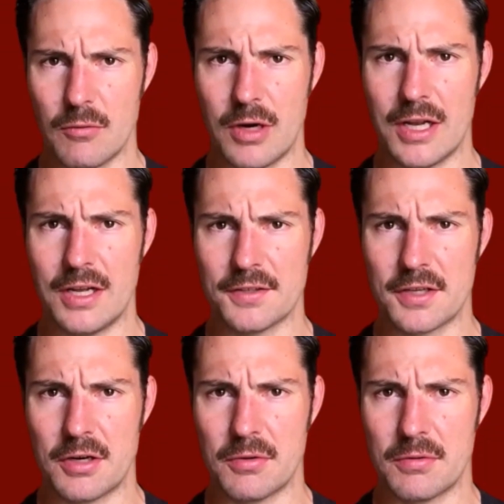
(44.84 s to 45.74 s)
while
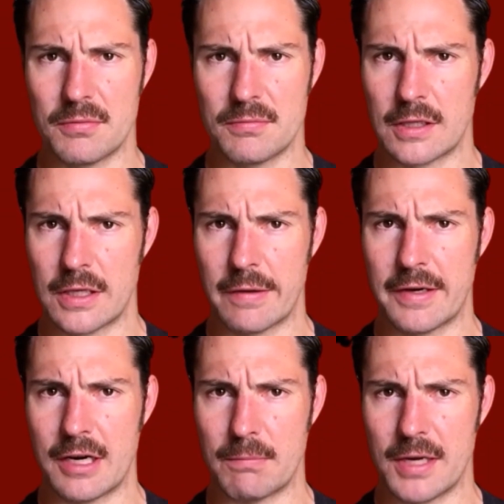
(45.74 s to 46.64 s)
also
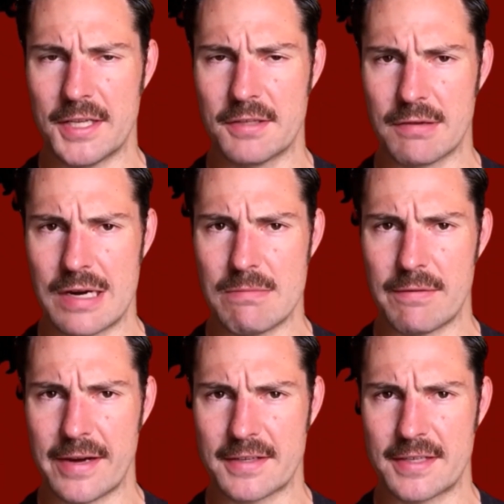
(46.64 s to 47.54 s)
clearing our bloodstream
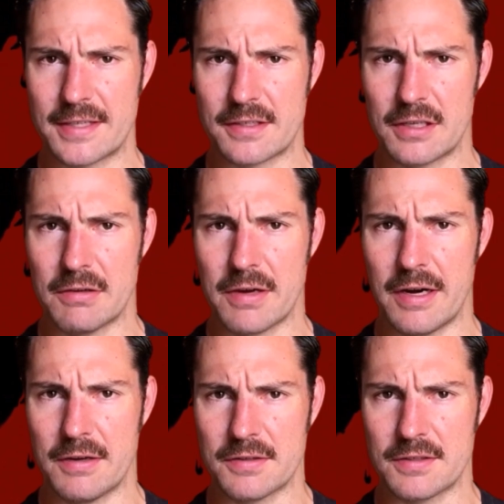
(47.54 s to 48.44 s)
of excess
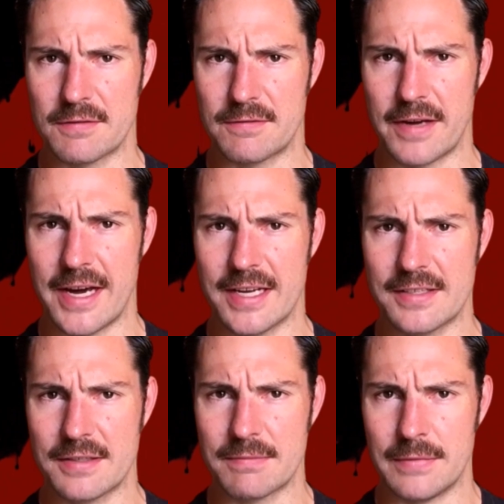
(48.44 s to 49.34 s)
glucose,
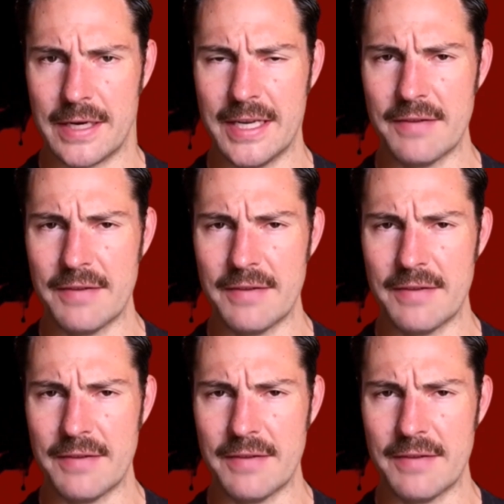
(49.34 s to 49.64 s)
fat, and